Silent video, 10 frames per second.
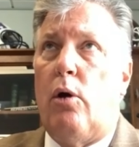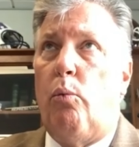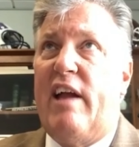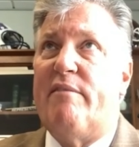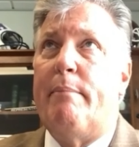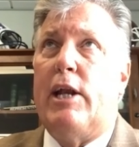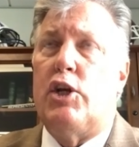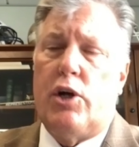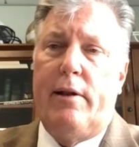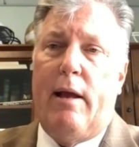we have made
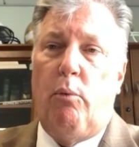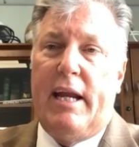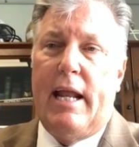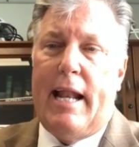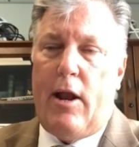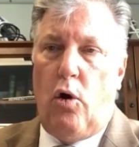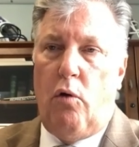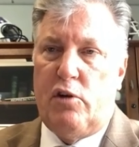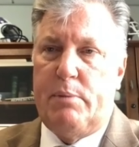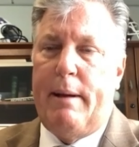sure that we cannot
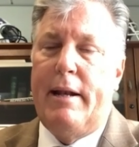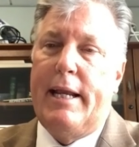overspend